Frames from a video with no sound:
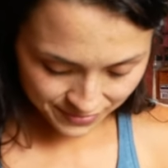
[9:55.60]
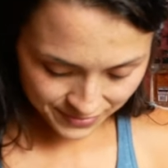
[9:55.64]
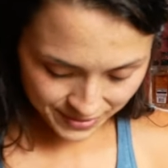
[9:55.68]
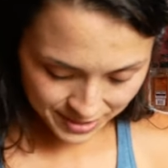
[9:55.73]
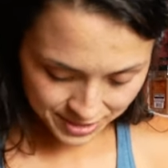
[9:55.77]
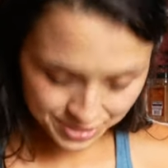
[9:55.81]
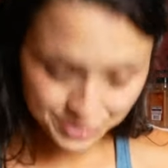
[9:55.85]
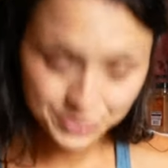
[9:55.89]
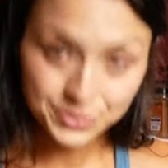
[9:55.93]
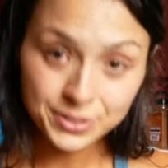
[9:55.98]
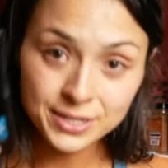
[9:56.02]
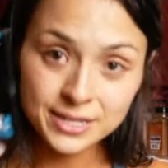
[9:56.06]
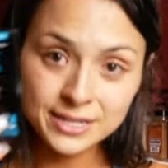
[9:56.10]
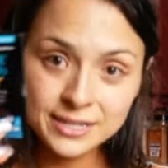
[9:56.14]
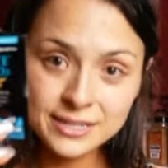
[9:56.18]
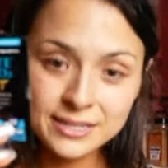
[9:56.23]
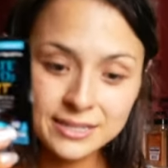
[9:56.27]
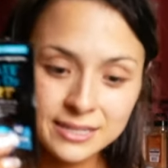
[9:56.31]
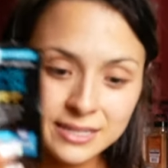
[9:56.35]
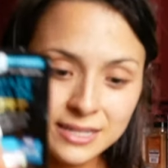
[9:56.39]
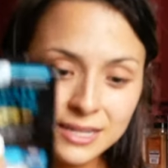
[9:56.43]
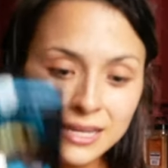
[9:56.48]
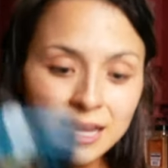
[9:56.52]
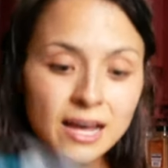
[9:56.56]
fish oil.
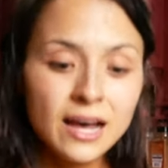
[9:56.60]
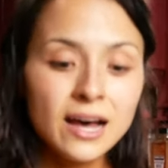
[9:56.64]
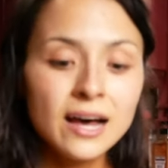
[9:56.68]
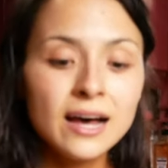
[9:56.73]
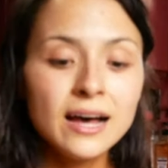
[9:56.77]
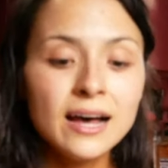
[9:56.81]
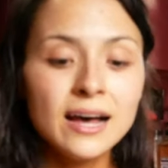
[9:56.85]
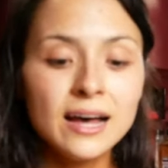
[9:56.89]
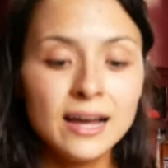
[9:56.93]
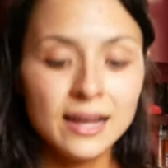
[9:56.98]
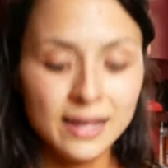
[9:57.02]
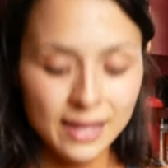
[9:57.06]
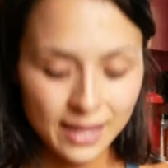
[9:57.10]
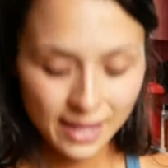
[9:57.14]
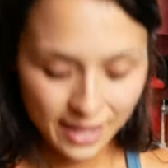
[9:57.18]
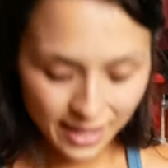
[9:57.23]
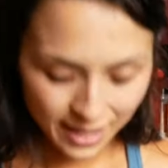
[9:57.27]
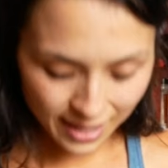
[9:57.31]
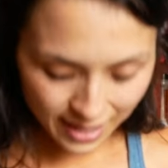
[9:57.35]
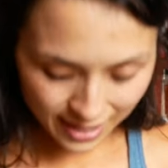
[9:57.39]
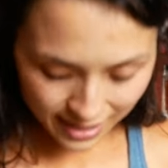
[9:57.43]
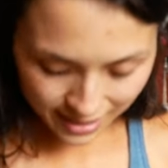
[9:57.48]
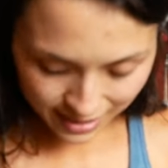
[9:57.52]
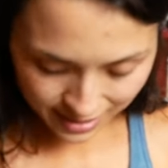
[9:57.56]

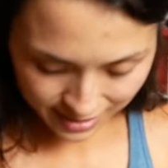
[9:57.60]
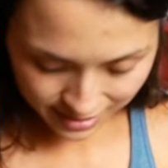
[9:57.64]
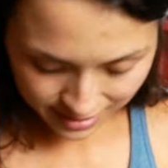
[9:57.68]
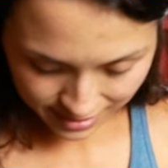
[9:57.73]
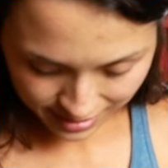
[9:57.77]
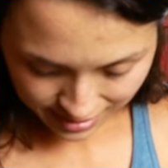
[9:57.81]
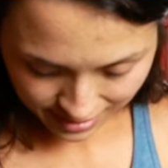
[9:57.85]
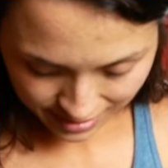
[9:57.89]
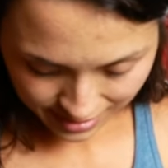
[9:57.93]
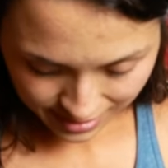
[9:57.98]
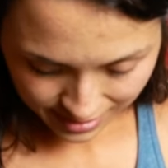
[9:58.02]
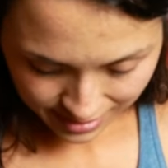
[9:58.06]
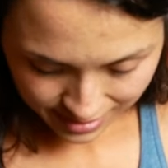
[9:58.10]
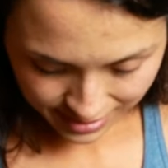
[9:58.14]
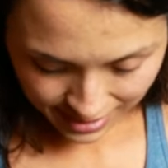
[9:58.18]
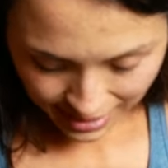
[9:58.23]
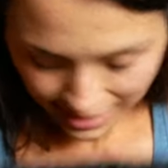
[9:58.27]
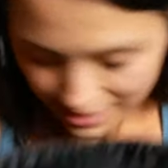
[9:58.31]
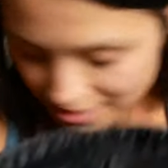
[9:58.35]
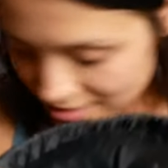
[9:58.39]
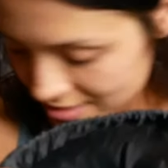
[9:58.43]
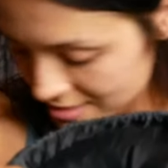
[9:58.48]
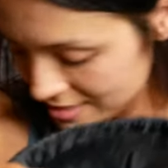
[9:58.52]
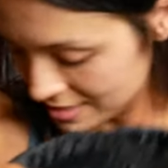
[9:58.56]
And
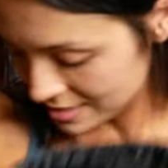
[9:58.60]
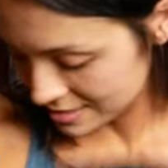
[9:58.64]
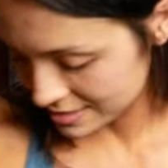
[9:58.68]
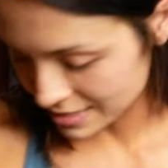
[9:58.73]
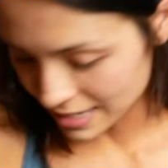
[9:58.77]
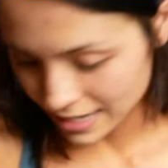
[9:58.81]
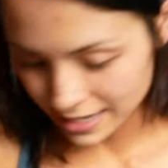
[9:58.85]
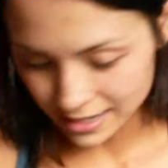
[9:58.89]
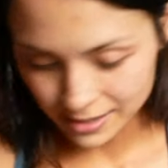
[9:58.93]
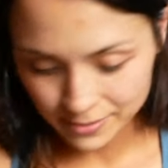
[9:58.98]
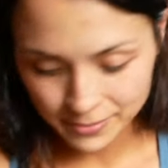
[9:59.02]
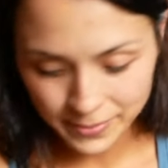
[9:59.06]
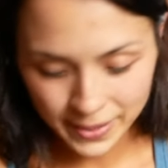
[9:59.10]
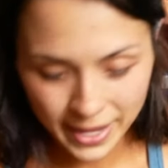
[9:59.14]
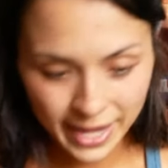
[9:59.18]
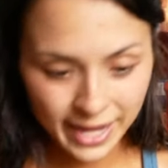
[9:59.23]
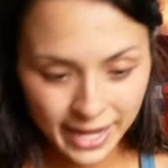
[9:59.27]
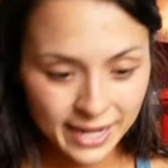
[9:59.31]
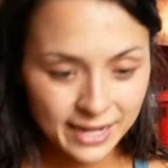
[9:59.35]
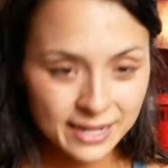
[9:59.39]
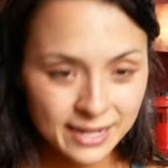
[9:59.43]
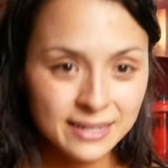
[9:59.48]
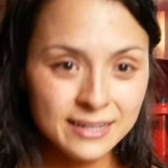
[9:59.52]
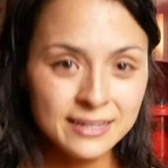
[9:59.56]
that's the entire
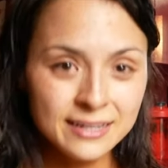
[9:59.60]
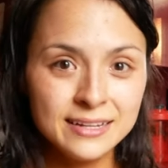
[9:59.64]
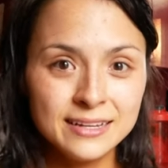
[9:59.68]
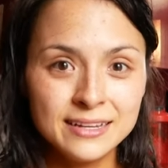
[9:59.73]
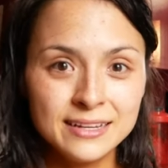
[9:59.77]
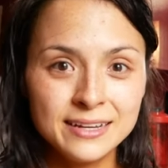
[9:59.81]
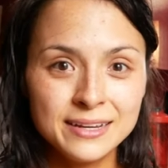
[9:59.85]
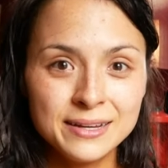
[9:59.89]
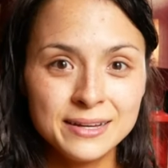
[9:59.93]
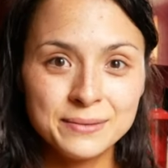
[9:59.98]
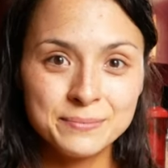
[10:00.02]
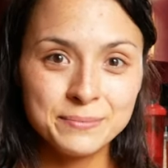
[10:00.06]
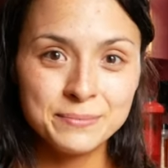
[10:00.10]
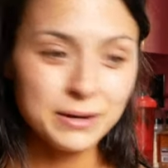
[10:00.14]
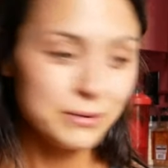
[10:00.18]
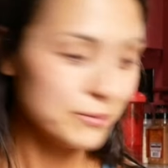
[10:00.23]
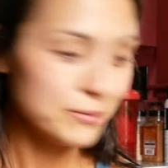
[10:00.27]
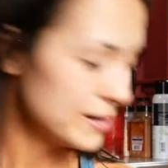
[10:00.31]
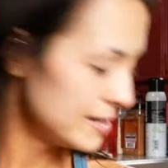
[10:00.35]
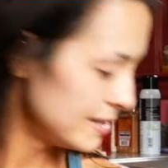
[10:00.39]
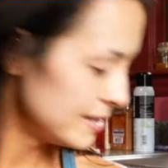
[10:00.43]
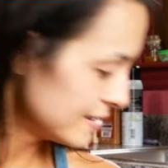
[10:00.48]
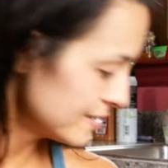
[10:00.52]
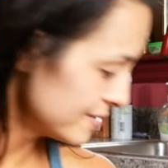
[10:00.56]
bag. But
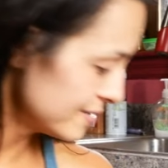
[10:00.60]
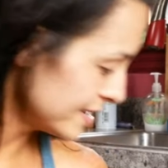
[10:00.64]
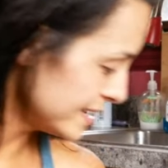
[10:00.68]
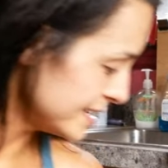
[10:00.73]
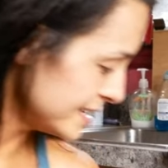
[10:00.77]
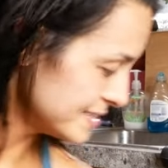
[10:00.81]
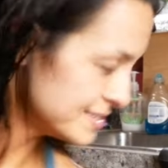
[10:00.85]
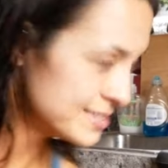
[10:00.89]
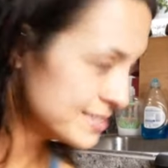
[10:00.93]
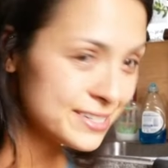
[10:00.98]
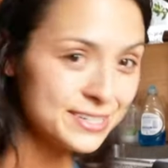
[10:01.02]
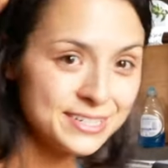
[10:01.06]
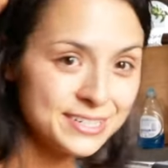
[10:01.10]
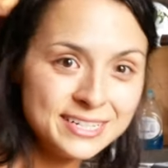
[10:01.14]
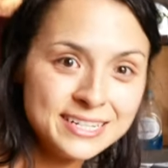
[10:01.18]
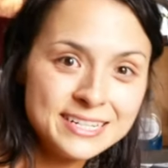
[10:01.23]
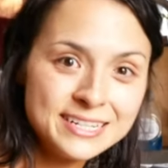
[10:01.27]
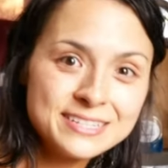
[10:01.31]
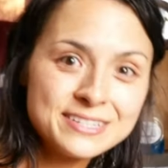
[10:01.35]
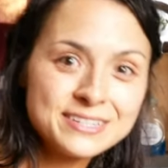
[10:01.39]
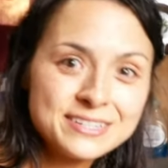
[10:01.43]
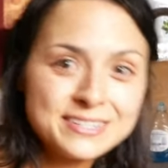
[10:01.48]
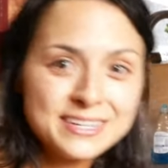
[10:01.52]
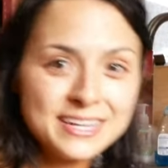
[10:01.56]
one of the greatest
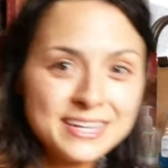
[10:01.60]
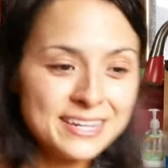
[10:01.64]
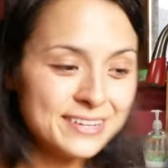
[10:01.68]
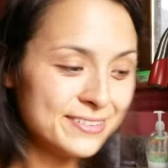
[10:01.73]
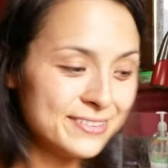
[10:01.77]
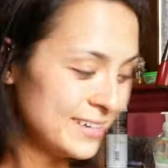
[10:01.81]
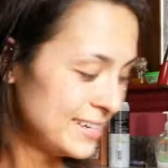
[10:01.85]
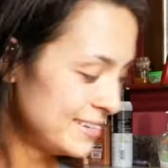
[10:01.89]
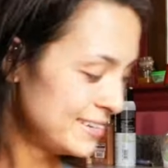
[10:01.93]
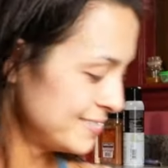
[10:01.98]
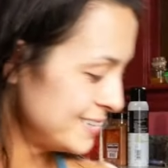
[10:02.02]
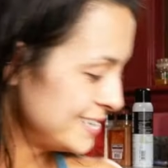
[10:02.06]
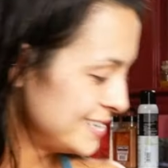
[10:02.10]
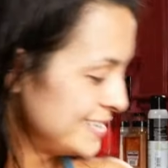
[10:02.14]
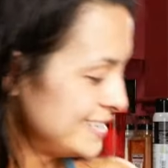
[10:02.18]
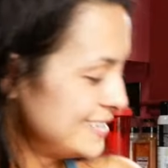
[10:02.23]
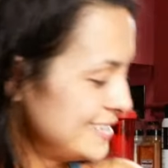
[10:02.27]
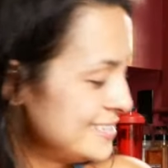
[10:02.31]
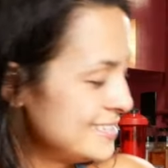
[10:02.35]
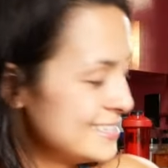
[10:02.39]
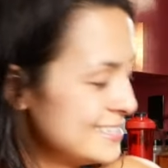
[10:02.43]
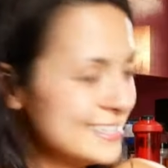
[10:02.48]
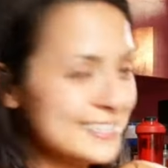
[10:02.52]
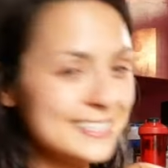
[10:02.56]
goodies or takeaway
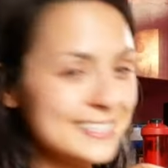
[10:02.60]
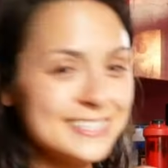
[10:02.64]
was